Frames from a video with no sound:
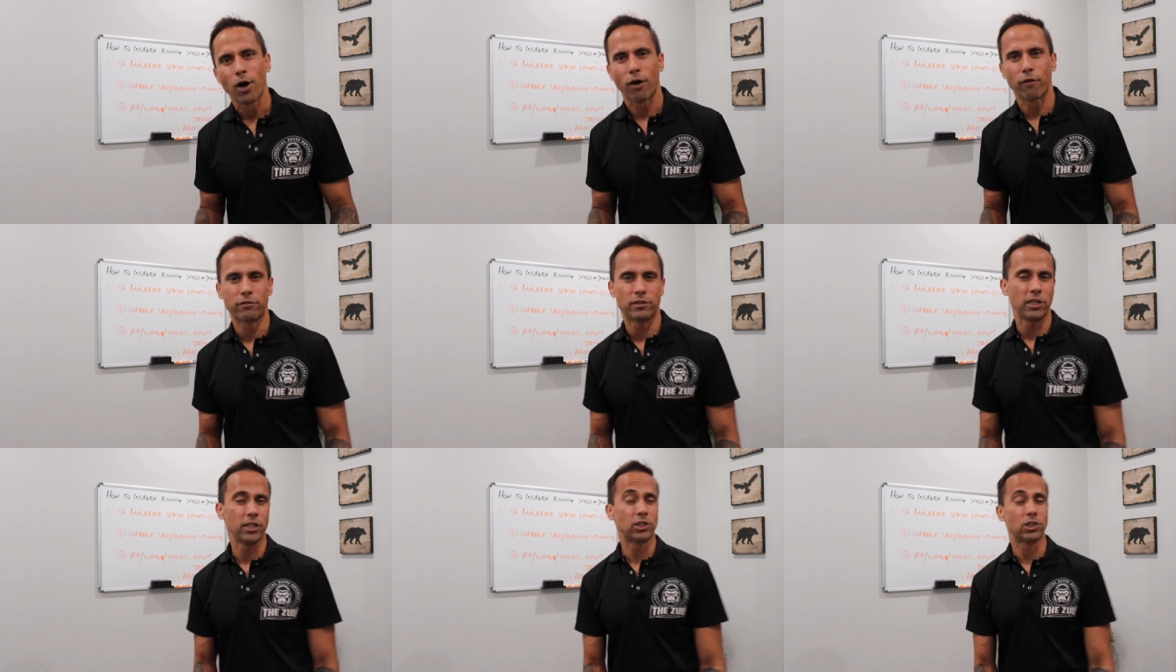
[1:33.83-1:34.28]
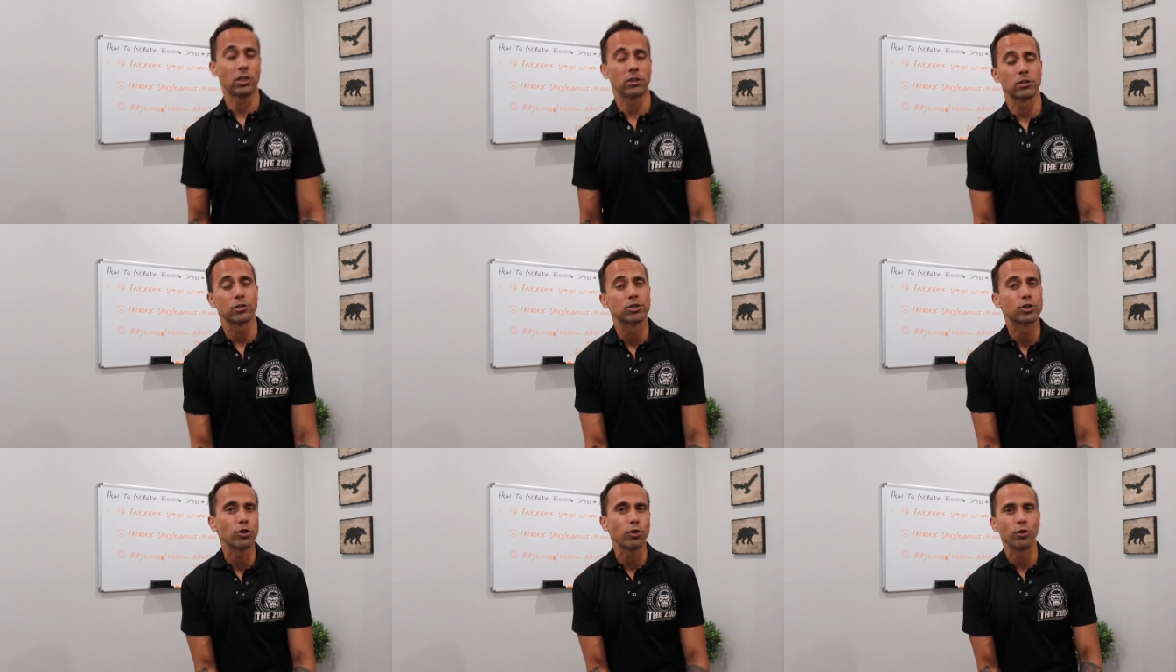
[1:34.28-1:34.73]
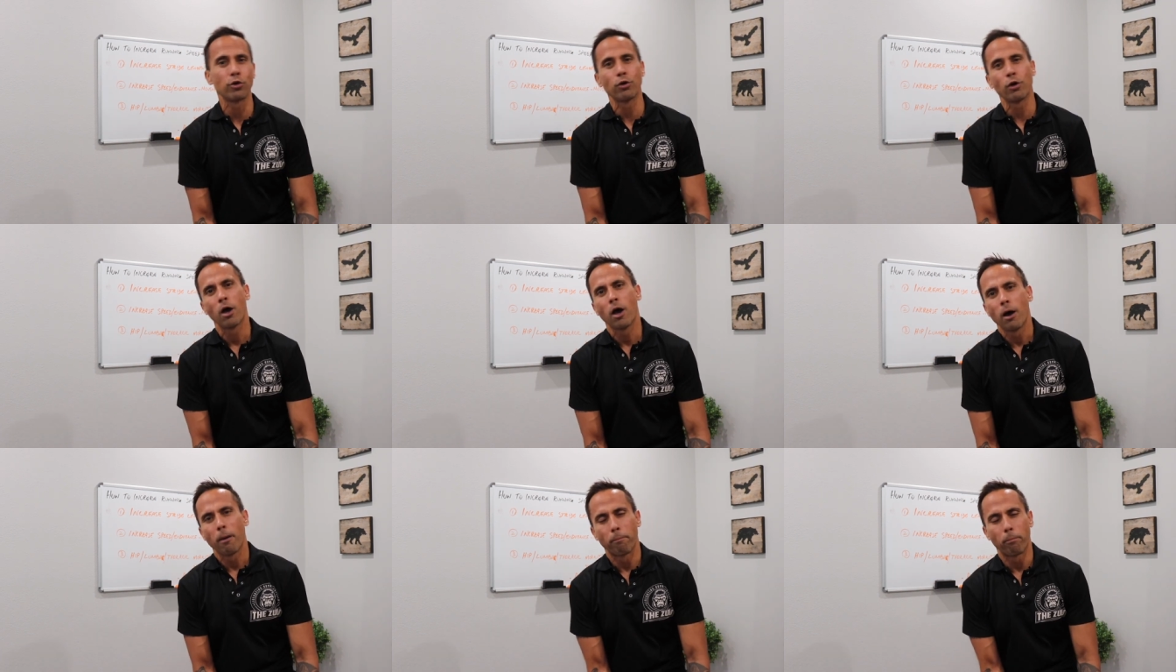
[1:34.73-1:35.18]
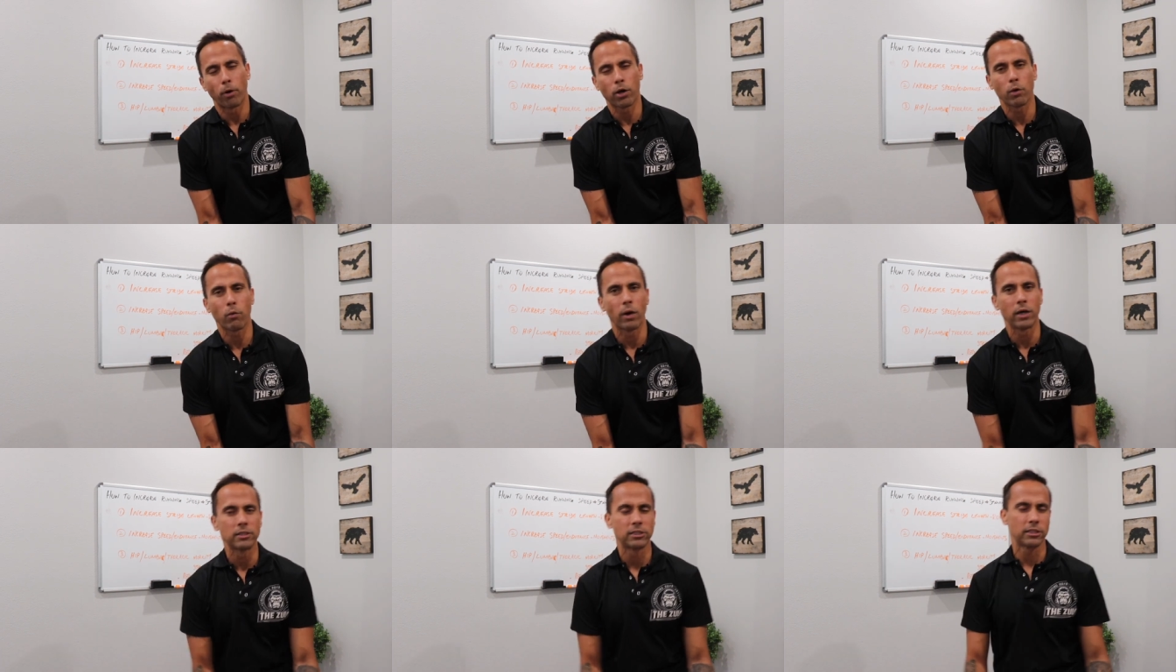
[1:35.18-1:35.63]
of teaching the ZUU
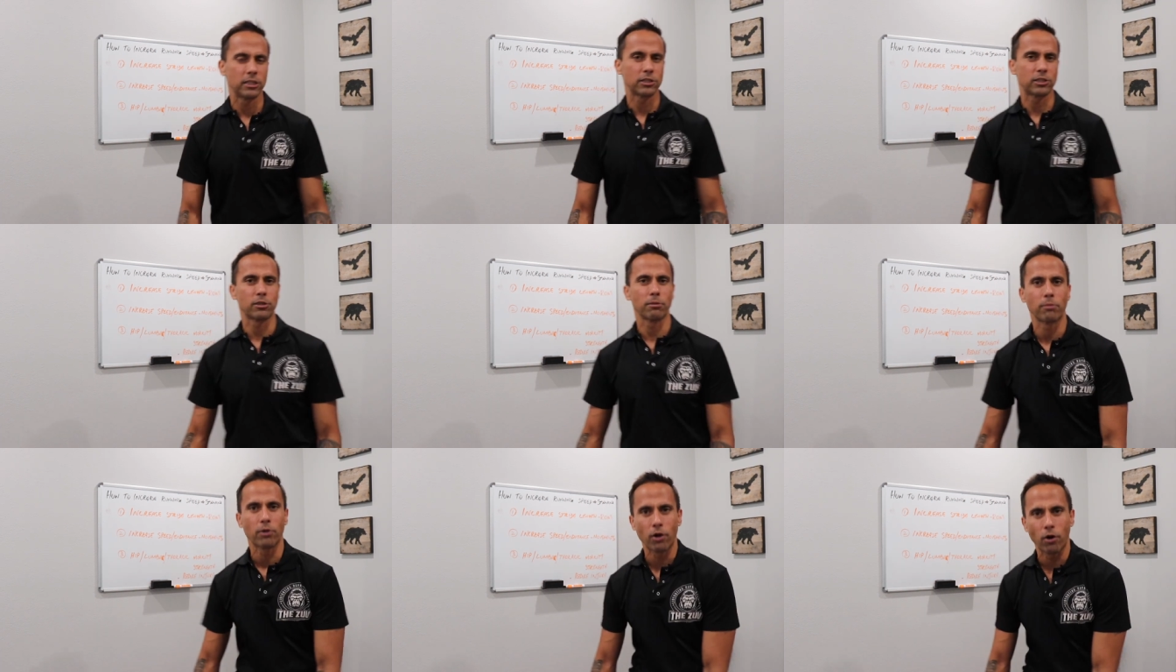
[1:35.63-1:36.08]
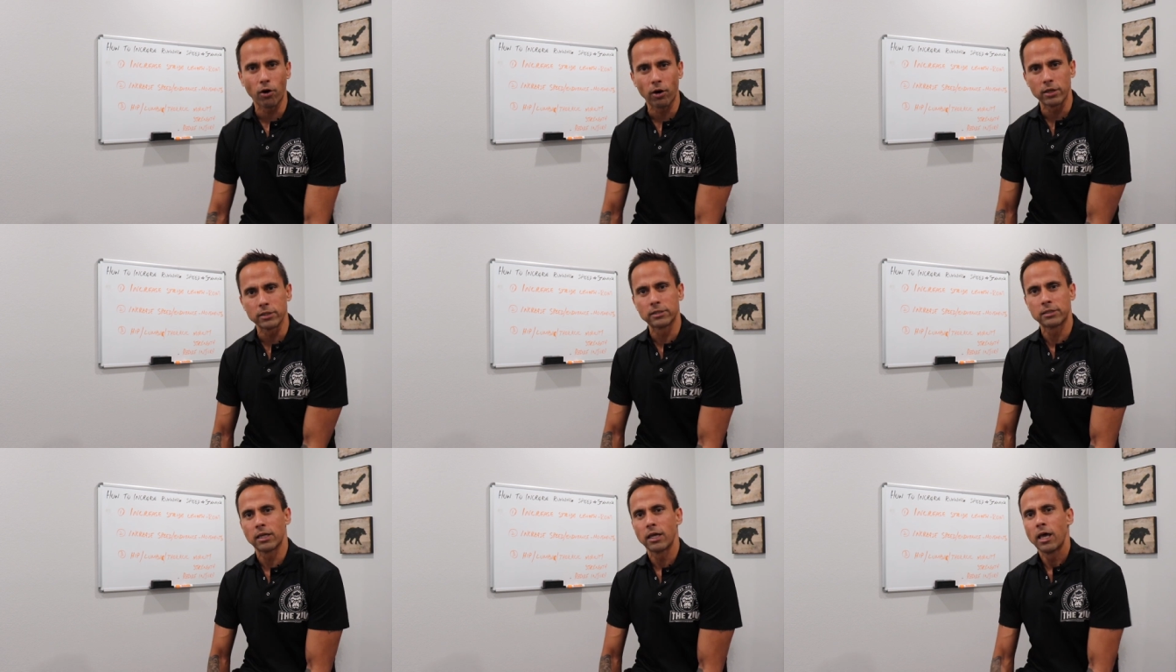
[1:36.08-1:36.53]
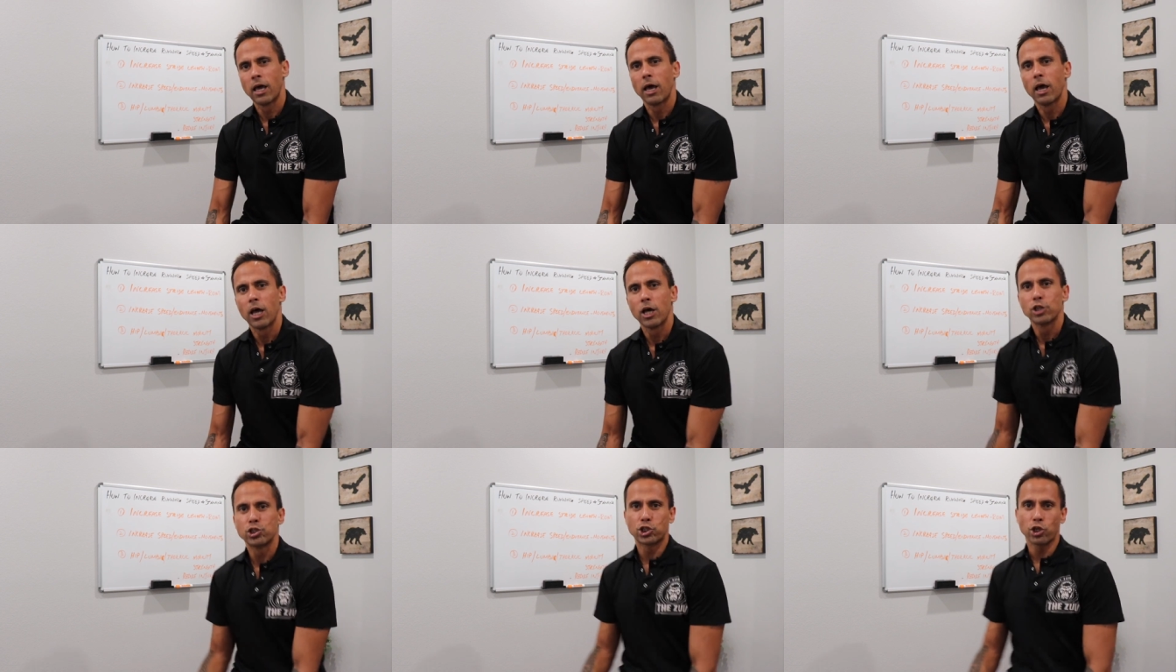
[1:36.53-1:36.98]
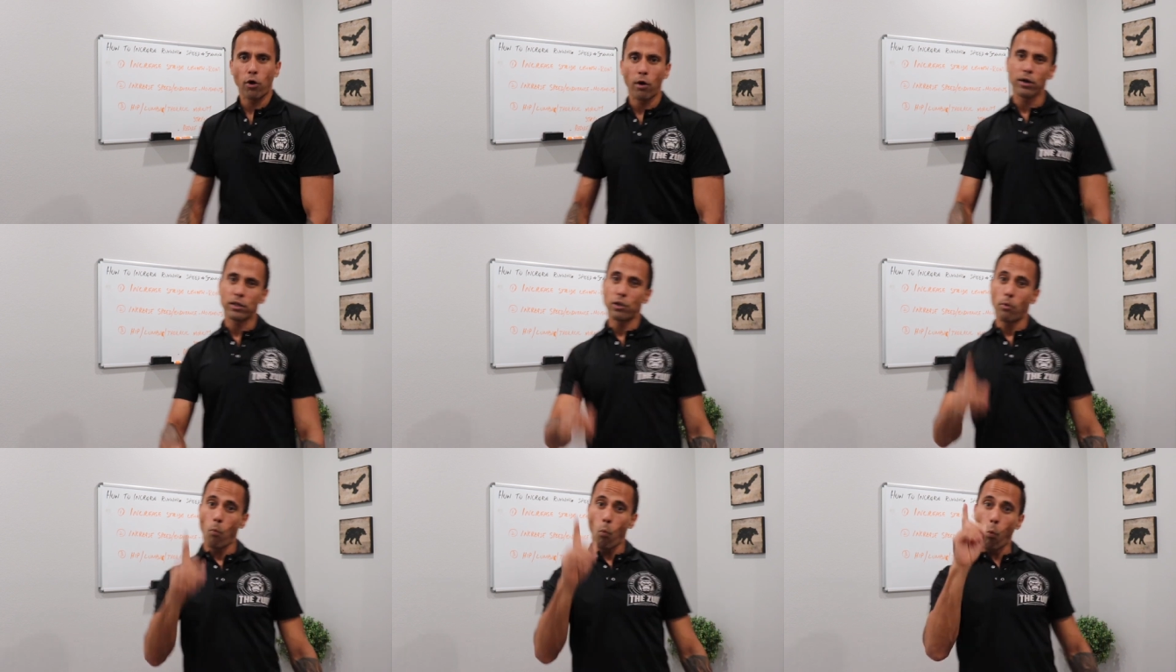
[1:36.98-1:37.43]
bodyweight system, guys,
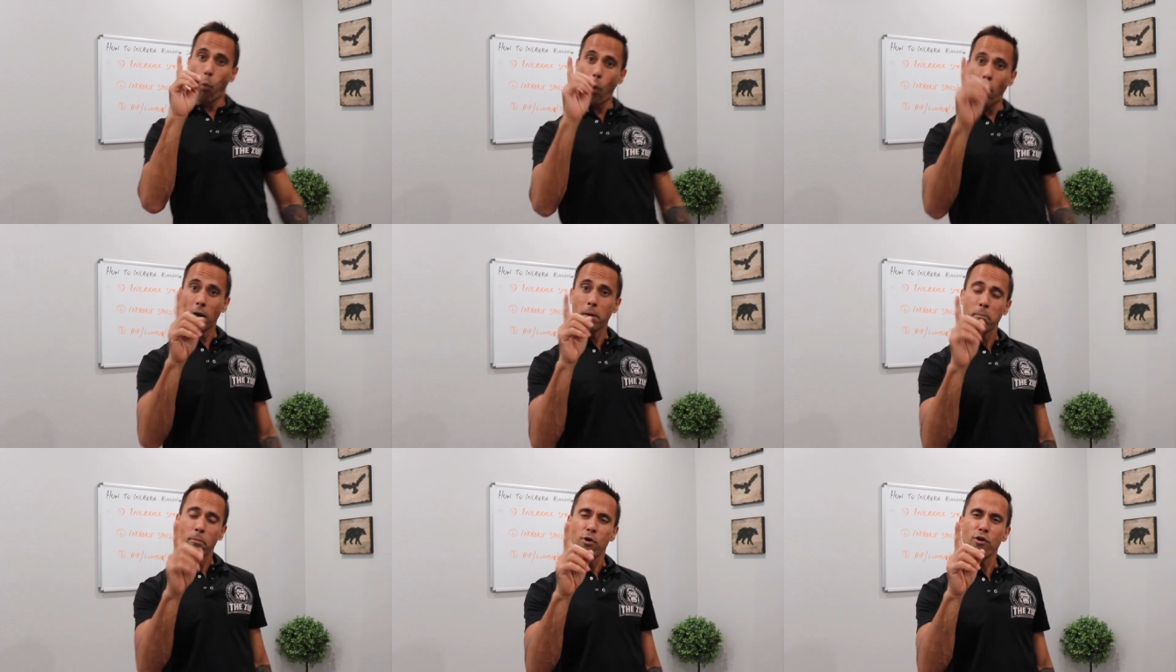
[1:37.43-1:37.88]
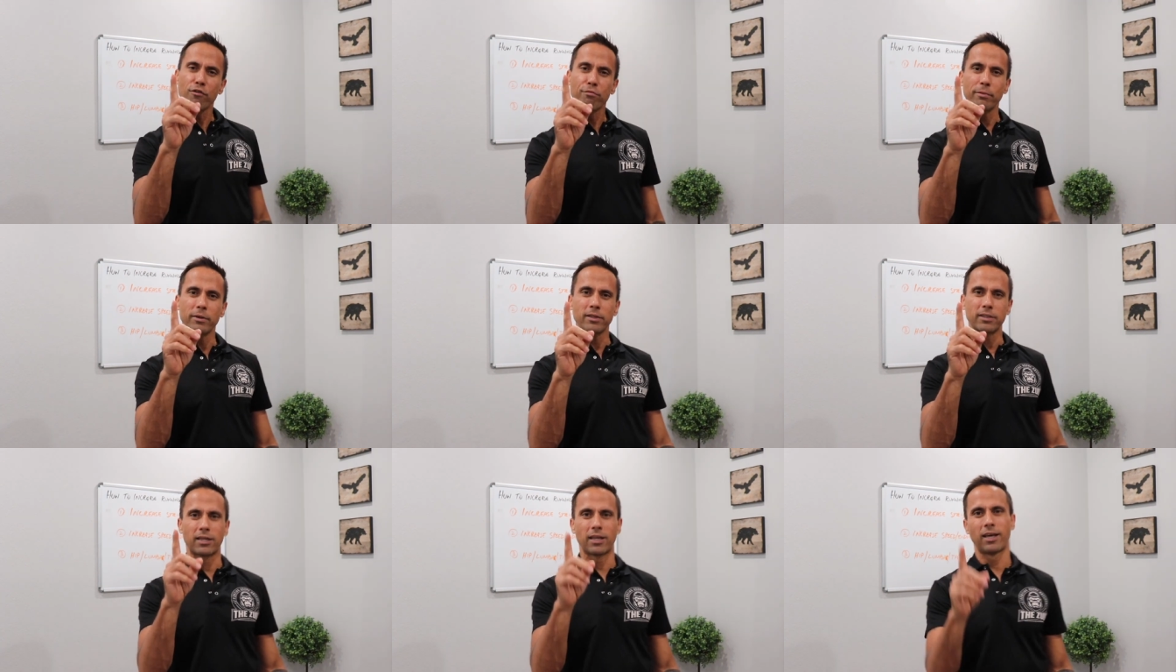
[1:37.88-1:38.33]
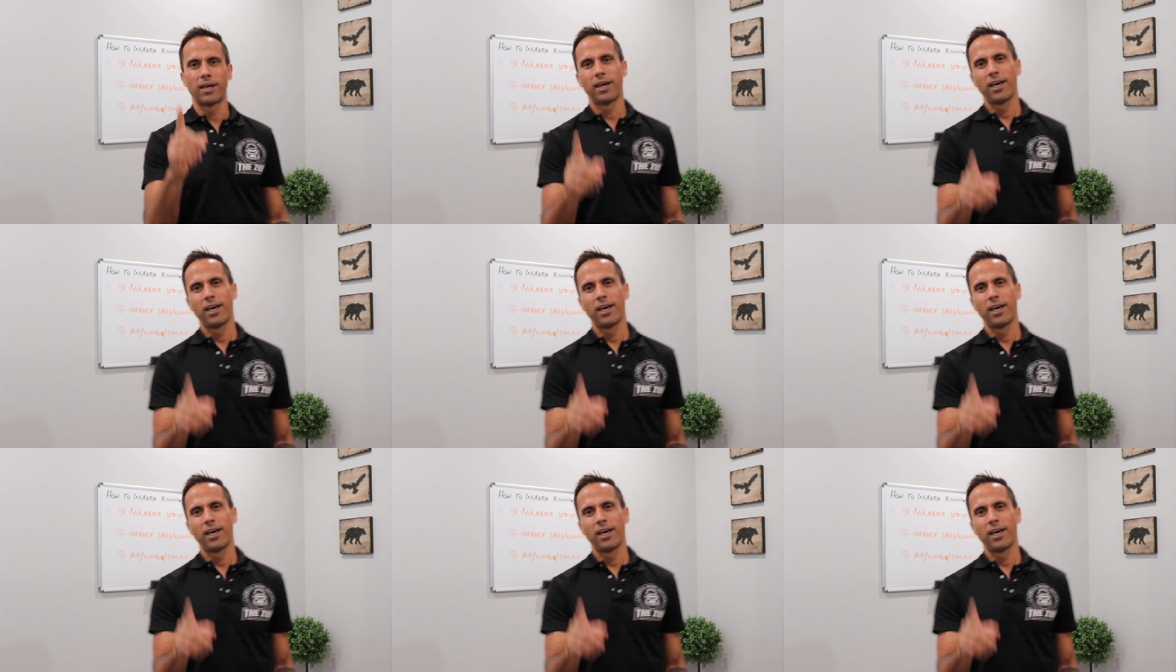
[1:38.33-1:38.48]
showing them one movement,